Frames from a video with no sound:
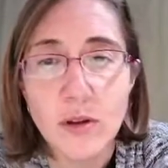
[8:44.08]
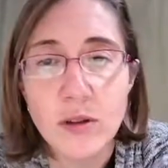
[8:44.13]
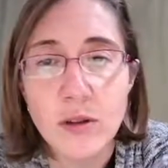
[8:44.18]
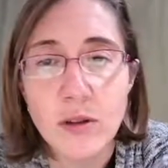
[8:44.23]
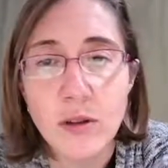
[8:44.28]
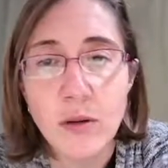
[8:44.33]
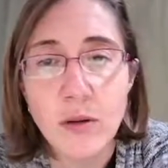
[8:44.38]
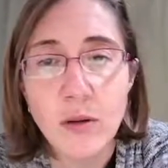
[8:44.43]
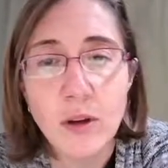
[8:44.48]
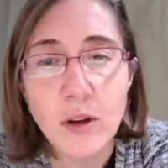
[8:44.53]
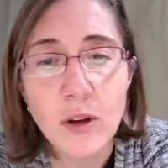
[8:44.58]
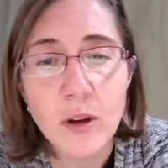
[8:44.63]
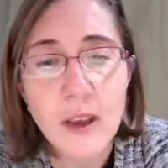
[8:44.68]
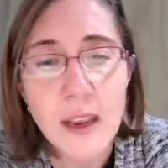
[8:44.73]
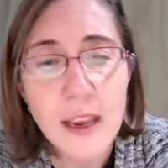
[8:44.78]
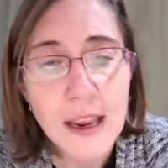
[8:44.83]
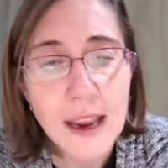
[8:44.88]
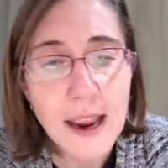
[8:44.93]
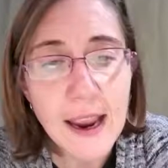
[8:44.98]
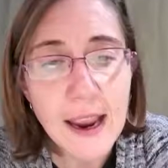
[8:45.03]
So
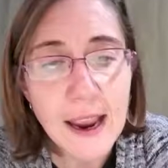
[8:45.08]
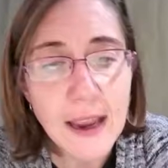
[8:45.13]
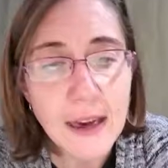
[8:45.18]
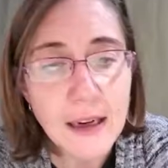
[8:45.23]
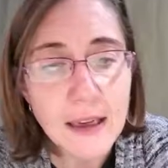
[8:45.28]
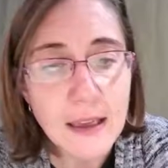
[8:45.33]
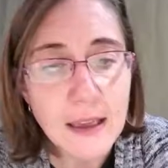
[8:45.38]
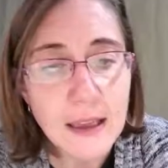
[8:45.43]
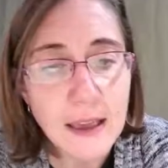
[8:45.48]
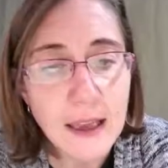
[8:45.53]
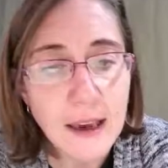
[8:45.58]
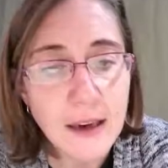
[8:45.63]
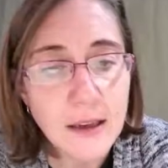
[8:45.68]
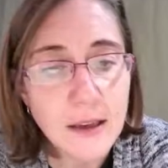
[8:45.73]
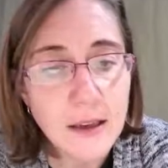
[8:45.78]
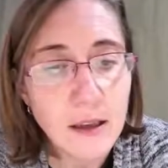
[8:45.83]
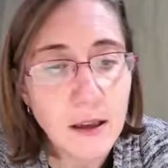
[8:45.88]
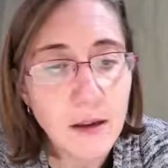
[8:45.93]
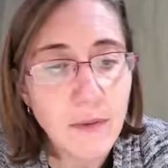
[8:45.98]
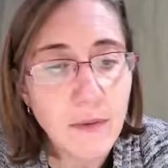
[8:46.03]
looking at the
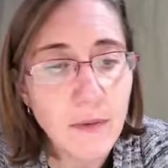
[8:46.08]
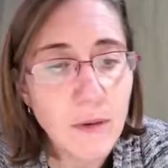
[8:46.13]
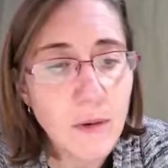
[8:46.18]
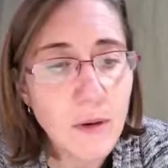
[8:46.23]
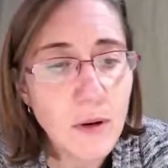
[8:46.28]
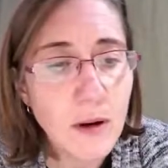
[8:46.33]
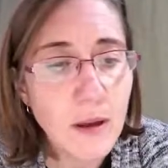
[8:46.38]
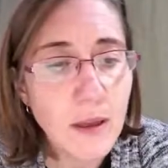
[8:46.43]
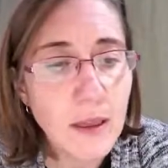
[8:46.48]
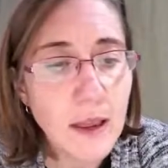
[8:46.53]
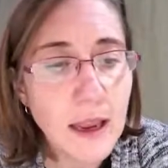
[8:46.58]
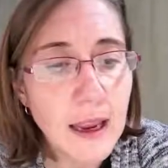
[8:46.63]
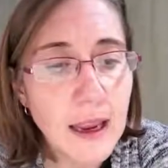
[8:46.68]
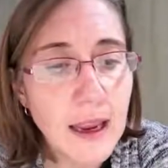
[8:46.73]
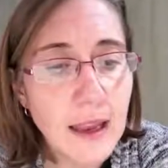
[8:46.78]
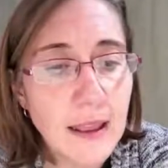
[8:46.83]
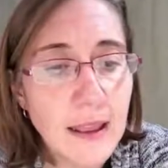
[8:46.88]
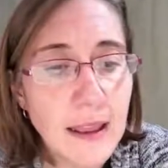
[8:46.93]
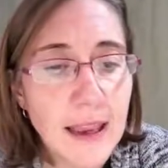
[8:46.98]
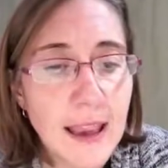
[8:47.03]
x to the 4th
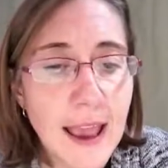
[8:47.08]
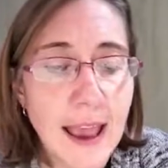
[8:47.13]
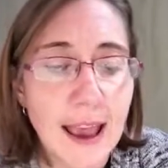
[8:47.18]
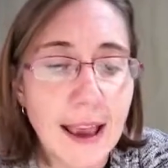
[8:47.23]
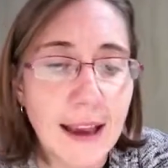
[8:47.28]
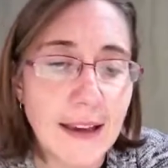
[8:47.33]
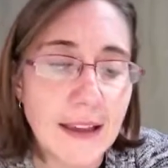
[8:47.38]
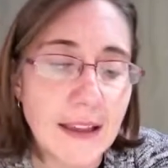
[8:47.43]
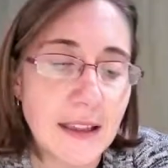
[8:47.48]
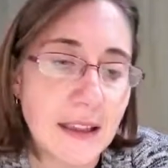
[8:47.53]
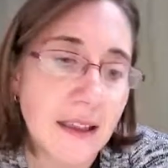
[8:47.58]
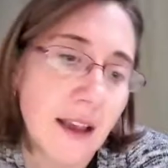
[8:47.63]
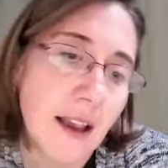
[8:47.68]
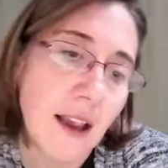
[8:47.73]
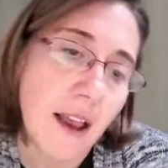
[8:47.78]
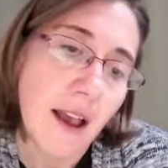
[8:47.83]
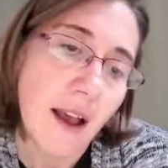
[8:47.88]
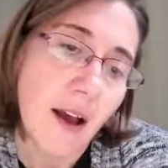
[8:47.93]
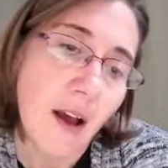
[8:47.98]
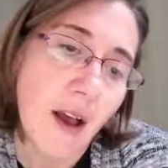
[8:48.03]
and the x,
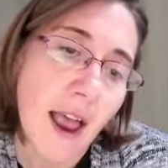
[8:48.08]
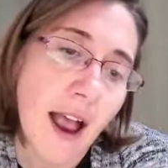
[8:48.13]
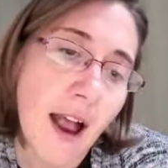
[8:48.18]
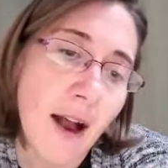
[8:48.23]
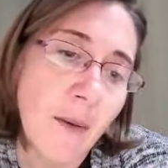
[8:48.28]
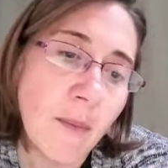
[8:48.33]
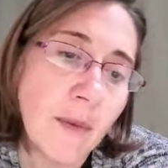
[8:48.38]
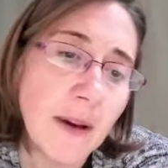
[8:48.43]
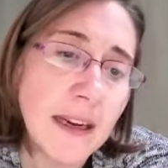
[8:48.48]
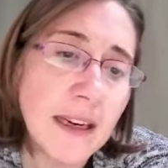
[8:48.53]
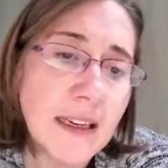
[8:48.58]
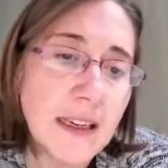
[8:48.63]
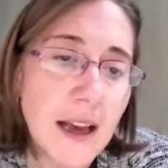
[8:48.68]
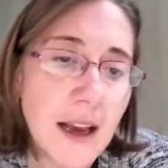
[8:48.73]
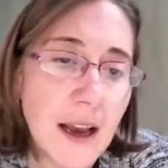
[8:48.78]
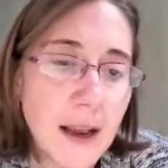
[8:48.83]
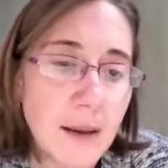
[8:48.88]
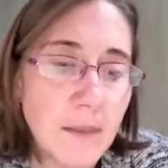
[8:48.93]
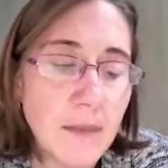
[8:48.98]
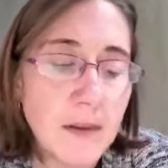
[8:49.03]
how many
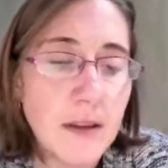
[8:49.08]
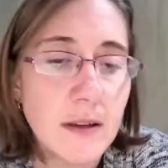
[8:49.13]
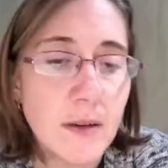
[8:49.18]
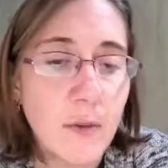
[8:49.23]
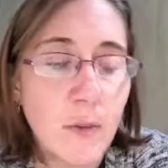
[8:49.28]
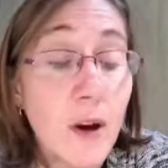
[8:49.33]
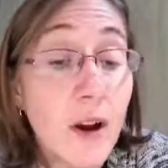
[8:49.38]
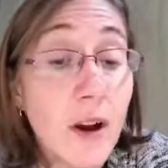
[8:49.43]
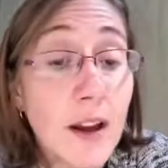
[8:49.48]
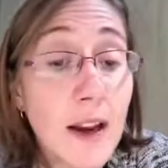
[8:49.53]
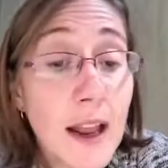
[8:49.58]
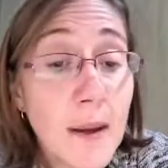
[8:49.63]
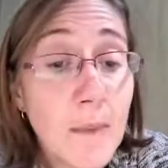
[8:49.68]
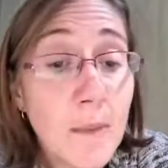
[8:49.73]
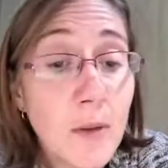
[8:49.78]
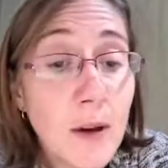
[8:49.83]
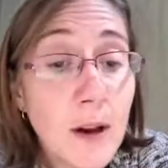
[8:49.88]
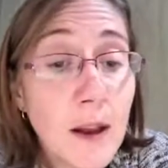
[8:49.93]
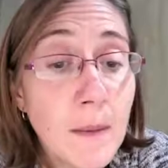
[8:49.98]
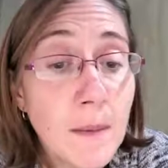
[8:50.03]
times, what could I
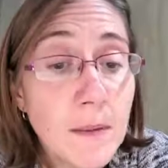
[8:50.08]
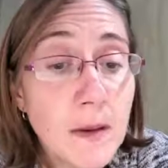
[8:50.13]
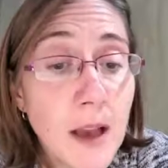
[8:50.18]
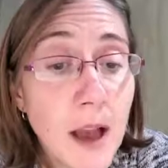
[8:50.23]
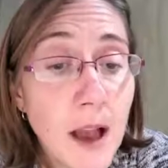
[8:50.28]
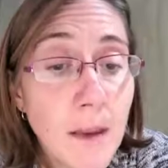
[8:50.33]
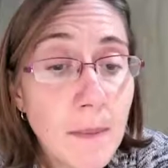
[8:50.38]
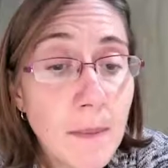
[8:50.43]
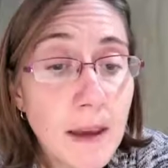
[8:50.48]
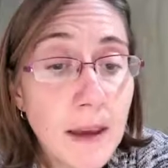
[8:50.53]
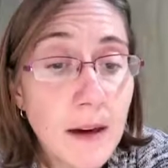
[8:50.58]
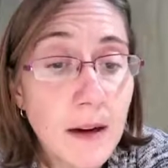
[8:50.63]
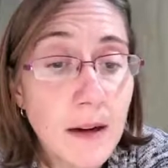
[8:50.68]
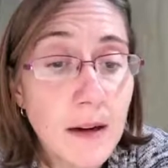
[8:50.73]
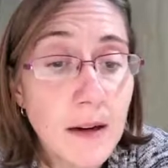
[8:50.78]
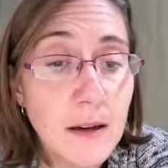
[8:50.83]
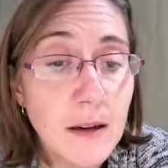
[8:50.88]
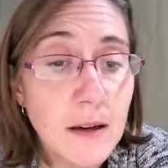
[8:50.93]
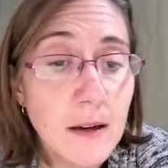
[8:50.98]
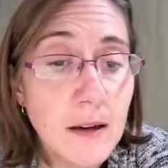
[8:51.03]
put up top
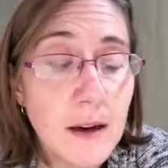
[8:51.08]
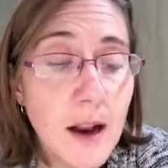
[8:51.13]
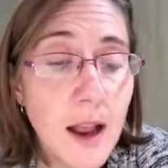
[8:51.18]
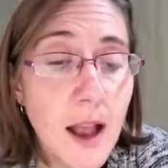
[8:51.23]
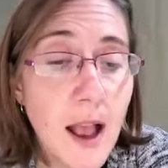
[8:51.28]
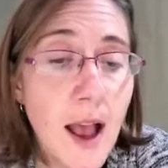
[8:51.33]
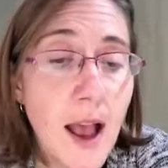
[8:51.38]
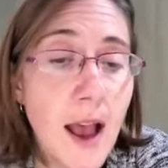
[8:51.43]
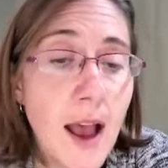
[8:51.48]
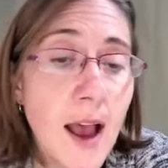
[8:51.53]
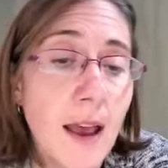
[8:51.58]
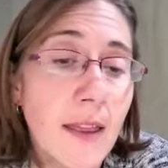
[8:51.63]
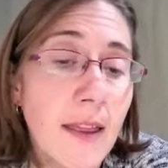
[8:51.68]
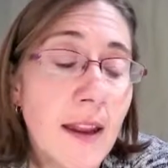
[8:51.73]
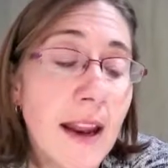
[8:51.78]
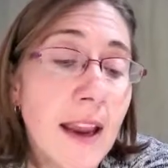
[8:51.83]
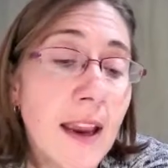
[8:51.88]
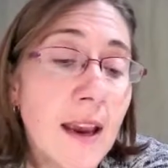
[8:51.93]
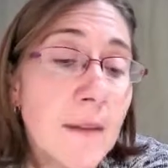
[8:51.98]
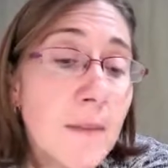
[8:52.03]
here
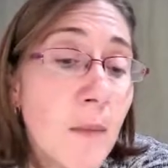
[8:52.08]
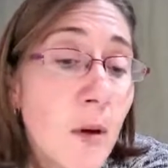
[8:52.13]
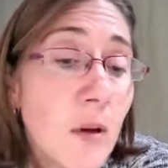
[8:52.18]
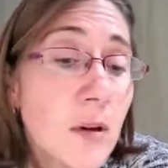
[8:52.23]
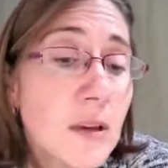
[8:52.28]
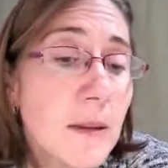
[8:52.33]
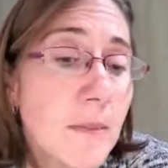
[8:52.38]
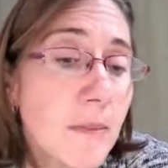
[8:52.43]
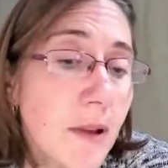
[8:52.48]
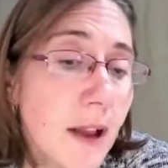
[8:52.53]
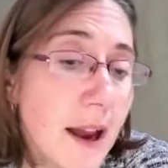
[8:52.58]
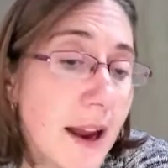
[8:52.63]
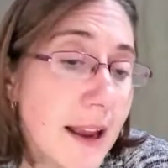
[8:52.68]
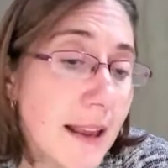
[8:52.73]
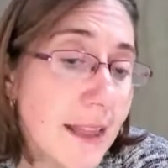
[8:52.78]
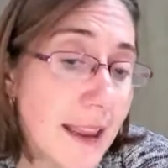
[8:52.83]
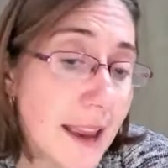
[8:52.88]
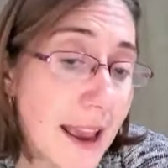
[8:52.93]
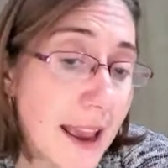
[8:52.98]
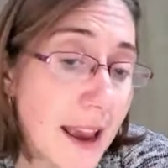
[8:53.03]
that I could
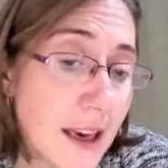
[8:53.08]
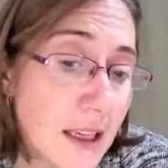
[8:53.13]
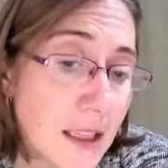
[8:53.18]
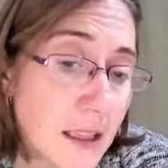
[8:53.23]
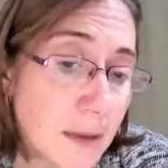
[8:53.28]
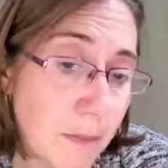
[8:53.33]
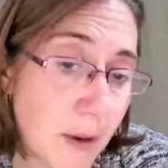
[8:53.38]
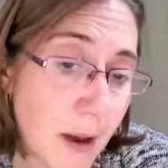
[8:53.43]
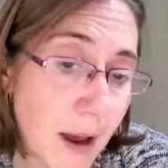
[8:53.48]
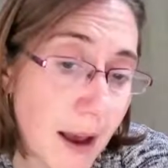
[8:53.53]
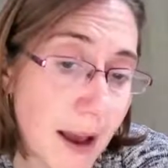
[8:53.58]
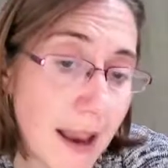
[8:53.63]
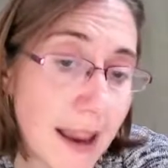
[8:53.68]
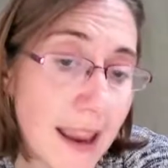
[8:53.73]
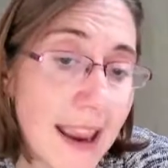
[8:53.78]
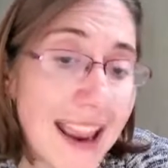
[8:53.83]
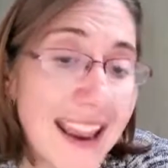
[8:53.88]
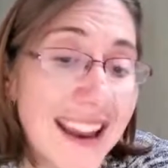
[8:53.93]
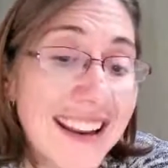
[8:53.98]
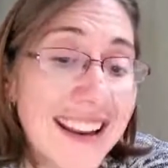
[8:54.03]
multiply the x
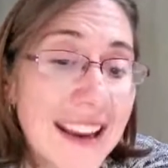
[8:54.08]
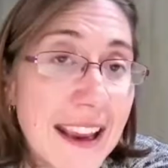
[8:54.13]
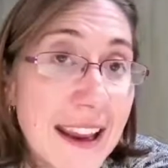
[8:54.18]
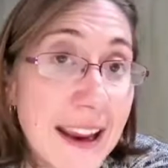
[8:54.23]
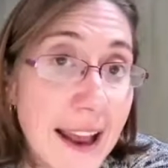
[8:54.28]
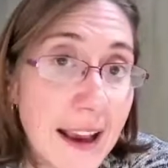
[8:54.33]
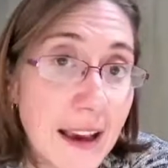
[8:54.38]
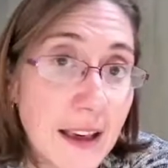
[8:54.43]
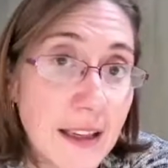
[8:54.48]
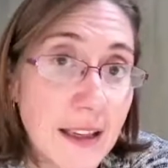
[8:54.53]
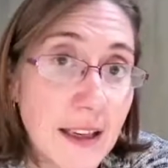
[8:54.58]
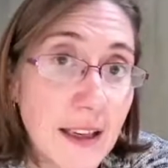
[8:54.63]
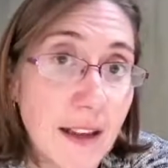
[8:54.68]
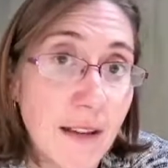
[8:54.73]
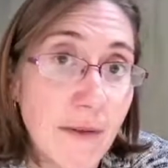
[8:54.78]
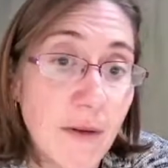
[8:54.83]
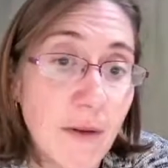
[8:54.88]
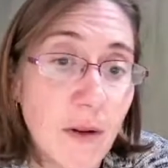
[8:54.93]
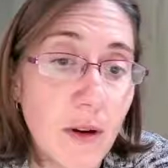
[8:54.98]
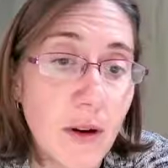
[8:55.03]
by and get x to
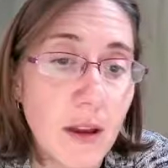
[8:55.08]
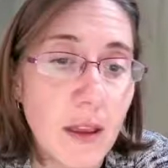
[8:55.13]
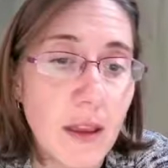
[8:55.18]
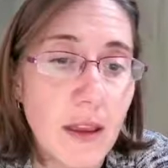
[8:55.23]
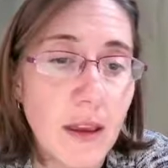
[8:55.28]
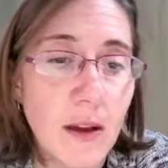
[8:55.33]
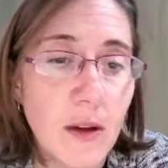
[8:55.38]
the 4th?